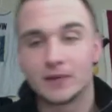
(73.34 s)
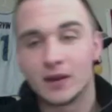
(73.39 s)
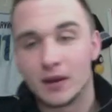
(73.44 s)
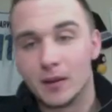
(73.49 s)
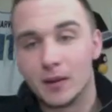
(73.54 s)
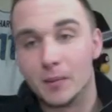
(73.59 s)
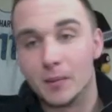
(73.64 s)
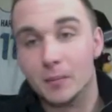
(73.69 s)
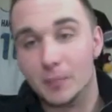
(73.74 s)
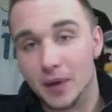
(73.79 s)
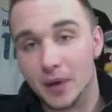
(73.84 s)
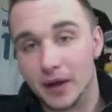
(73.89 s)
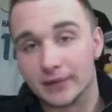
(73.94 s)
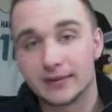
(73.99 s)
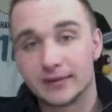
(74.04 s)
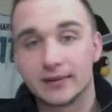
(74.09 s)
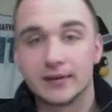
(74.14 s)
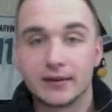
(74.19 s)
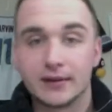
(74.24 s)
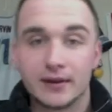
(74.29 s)

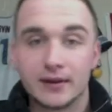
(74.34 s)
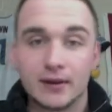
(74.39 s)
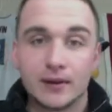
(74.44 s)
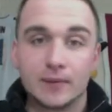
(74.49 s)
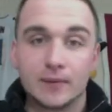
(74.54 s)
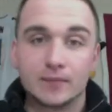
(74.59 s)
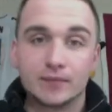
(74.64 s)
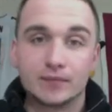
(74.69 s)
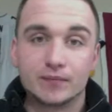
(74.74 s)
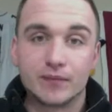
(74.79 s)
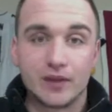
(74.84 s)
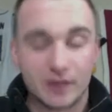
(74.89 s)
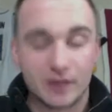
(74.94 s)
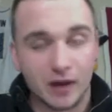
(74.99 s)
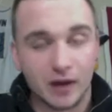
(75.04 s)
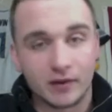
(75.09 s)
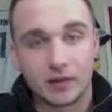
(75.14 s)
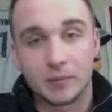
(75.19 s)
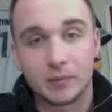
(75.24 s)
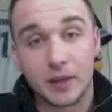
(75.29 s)
But these
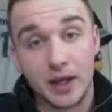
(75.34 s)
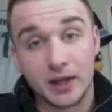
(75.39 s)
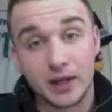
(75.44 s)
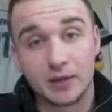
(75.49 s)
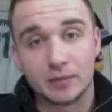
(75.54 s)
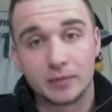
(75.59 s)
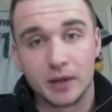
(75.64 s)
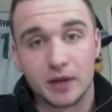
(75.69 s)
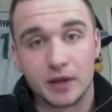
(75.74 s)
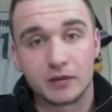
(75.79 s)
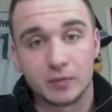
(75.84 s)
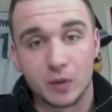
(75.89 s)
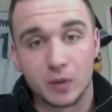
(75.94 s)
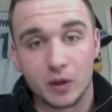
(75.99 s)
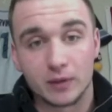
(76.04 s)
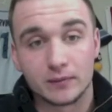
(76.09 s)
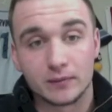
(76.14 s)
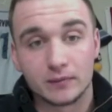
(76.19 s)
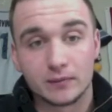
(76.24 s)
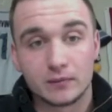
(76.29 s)
guys get paid to play the
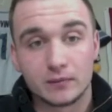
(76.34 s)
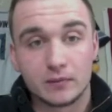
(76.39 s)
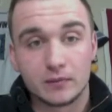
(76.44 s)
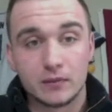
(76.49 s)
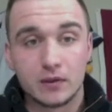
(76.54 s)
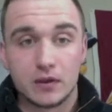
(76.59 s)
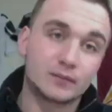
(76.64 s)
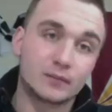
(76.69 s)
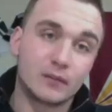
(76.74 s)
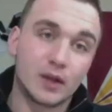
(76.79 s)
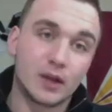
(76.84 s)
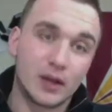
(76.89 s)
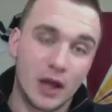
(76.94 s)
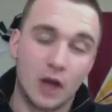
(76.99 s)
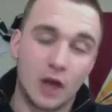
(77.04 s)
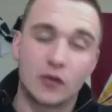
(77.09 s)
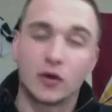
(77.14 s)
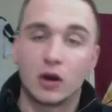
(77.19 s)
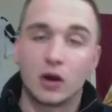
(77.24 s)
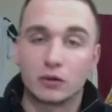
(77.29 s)
sport. Now,
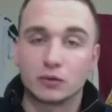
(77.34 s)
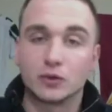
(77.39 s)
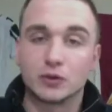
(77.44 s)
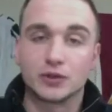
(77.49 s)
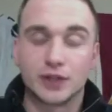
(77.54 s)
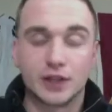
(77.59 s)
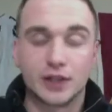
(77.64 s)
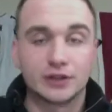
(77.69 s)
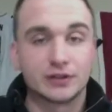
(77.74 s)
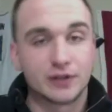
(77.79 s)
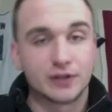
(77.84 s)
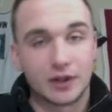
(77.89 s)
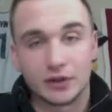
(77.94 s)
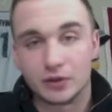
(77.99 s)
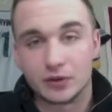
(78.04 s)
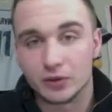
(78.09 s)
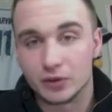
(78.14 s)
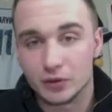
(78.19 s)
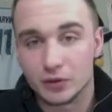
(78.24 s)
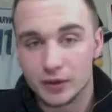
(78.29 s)
there are rule changes I do
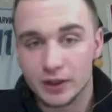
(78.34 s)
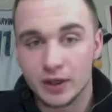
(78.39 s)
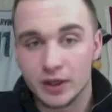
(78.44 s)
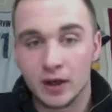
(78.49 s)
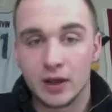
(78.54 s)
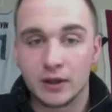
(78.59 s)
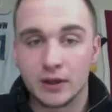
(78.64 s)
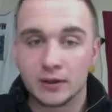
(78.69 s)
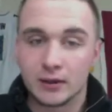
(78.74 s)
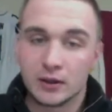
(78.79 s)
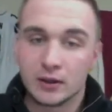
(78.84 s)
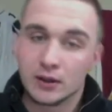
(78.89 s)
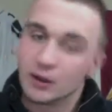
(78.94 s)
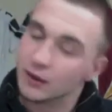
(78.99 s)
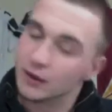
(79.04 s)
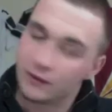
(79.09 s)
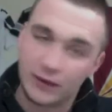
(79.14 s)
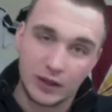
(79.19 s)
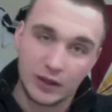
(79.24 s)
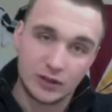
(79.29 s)
agree on.
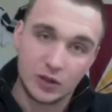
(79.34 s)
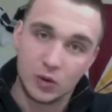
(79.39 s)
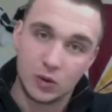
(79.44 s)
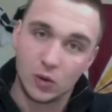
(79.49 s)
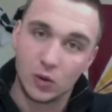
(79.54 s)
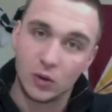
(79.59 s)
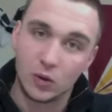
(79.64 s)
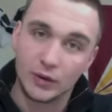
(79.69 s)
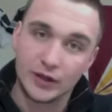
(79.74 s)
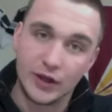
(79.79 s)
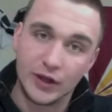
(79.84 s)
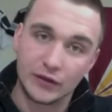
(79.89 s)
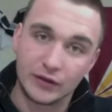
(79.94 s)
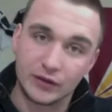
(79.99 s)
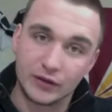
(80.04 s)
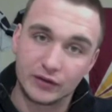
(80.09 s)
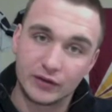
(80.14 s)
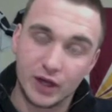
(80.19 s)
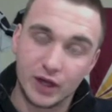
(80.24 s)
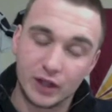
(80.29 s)
That's a whole another
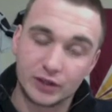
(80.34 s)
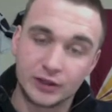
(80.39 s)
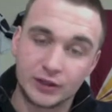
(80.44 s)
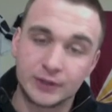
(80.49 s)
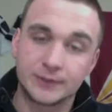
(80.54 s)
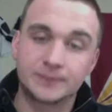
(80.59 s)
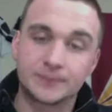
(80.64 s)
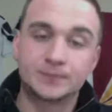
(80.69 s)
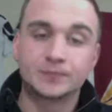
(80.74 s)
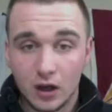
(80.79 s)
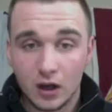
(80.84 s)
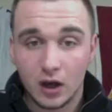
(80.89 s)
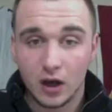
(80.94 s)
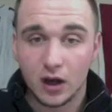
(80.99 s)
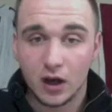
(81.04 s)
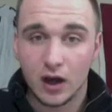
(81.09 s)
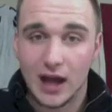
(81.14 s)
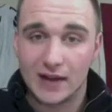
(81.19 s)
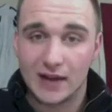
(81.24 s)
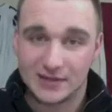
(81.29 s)
discussion.
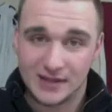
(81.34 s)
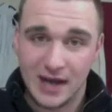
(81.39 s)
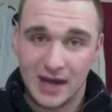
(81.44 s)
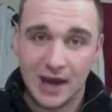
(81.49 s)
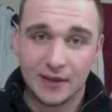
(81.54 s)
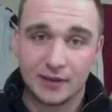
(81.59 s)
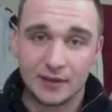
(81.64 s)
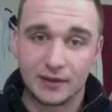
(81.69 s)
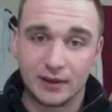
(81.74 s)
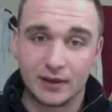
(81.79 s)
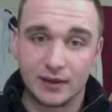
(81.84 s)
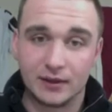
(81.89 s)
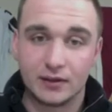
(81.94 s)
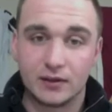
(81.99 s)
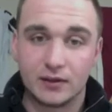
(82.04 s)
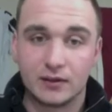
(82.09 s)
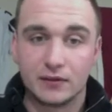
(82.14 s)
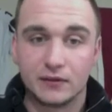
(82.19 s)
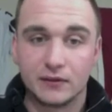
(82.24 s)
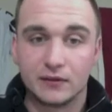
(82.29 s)
As an athlete,
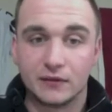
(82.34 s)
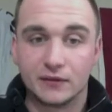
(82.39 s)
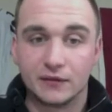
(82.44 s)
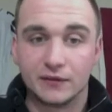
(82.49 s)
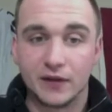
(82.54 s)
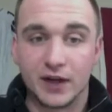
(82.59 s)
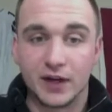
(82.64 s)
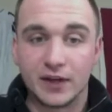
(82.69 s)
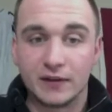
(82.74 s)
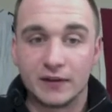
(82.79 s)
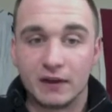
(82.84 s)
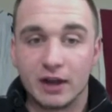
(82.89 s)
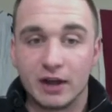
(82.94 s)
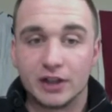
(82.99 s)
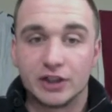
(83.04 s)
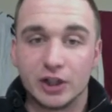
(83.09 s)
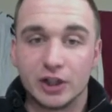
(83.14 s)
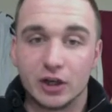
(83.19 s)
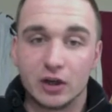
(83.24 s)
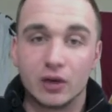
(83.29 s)
fighting in the
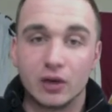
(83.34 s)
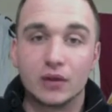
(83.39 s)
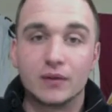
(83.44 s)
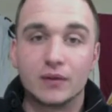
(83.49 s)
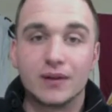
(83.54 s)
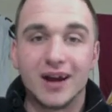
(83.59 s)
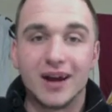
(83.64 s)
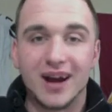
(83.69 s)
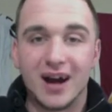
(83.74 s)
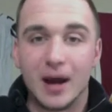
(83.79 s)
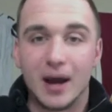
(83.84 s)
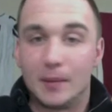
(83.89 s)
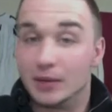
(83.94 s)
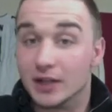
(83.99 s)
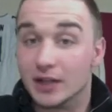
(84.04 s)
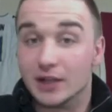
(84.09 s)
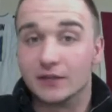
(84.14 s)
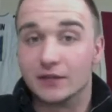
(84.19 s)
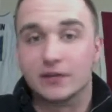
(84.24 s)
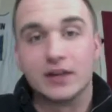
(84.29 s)
NHL, I
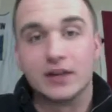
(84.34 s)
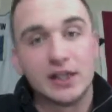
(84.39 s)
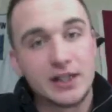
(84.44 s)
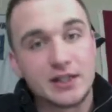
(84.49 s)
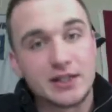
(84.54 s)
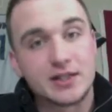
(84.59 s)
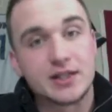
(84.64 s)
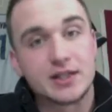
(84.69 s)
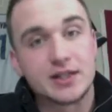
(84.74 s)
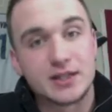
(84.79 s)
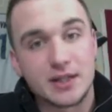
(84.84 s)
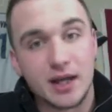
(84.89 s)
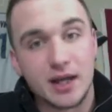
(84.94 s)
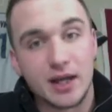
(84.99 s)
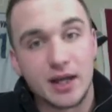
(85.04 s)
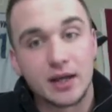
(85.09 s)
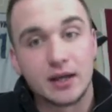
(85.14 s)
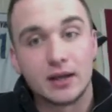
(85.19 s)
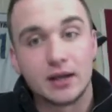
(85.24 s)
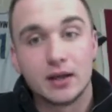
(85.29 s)
believe, needs to stay.